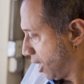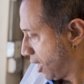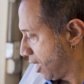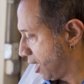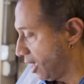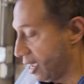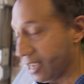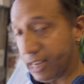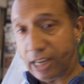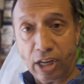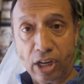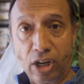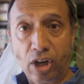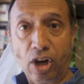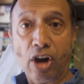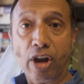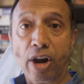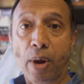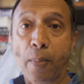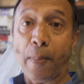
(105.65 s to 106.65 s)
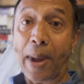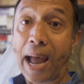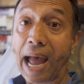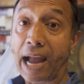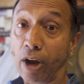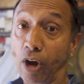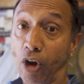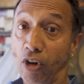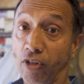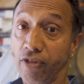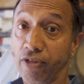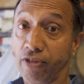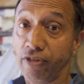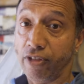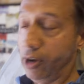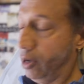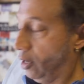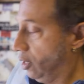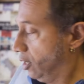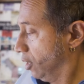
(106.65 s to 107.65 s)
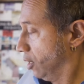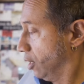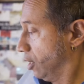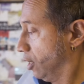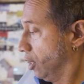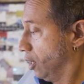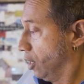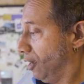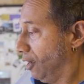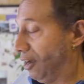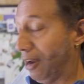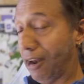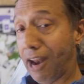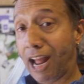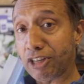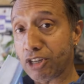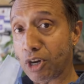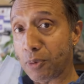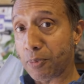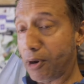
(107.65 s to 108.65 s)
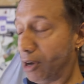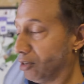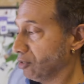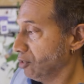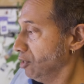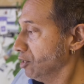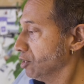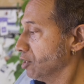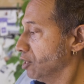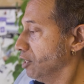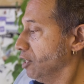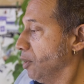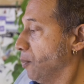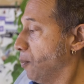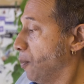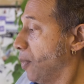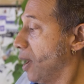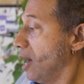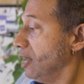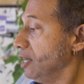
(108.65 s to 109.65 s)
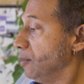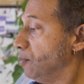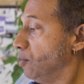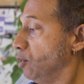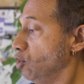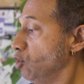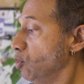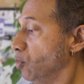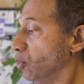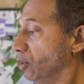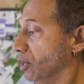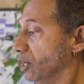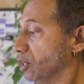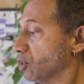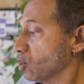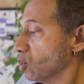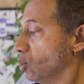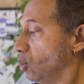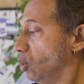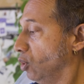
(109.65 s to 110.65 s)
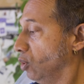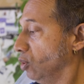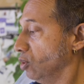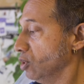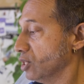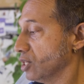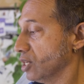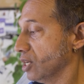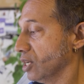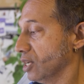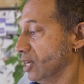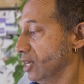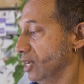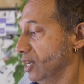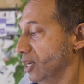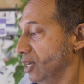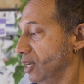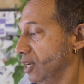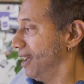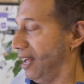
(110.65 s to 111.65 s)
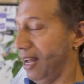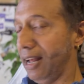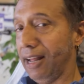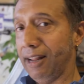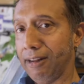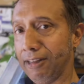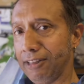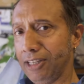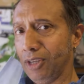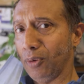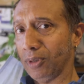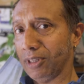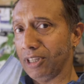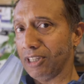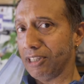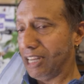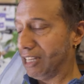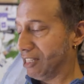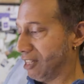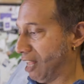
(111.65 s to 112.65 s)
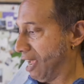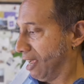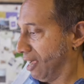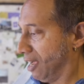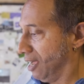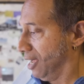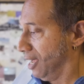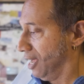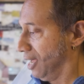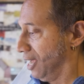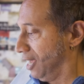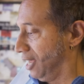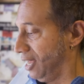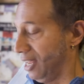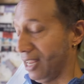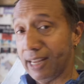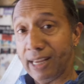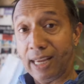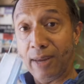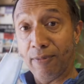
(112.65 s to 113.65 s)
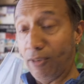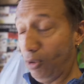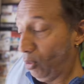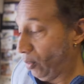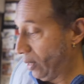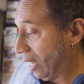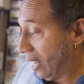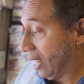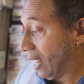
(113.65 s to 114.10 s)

I got a bag of natural process, the Bali Blue Moon it's called. Let's see what this tastes like. Keep following.